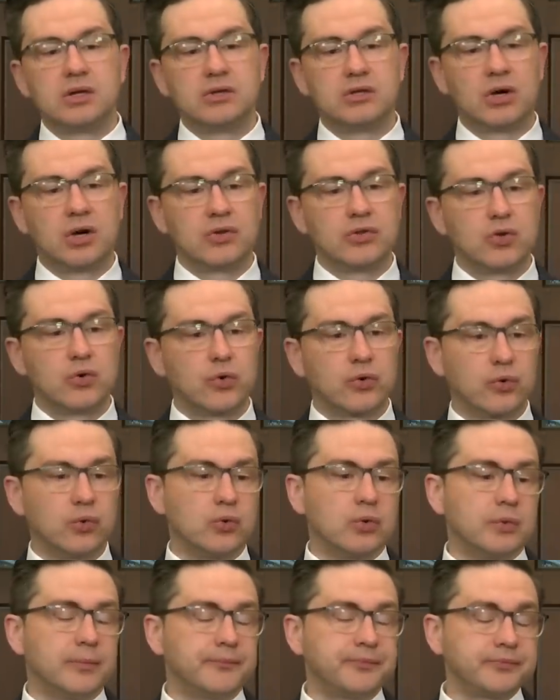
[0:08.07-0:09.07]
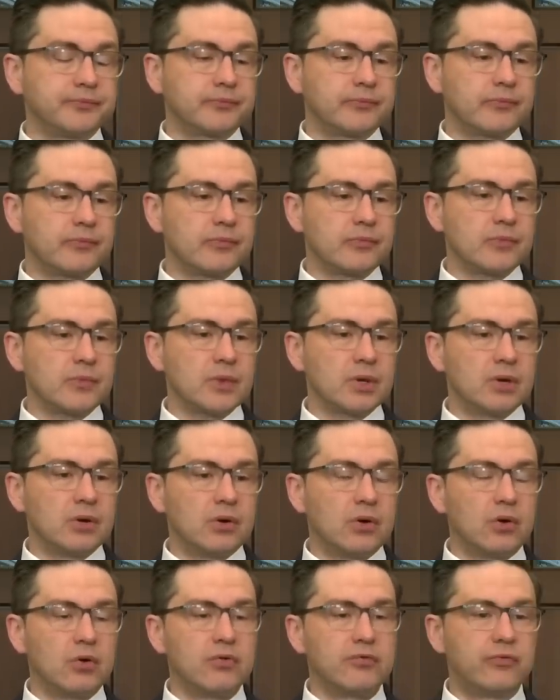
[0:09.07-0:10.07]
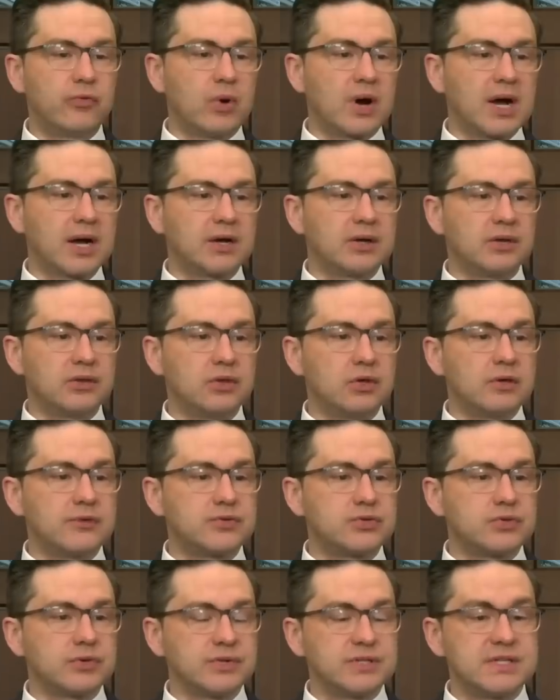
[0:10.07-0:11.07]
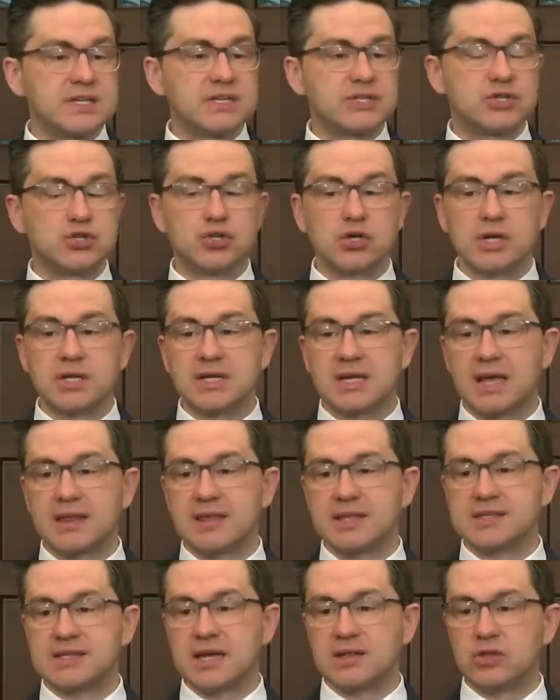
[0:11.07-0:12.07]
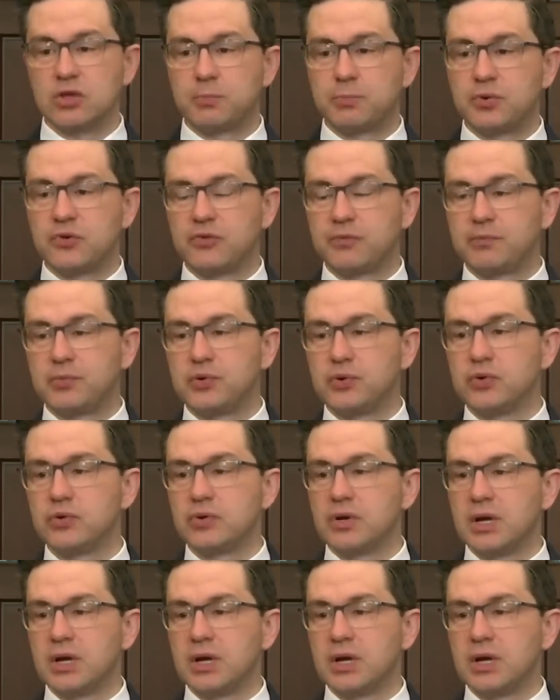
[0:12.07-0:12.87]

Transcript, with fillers: Total chaos dominating on the que We can see that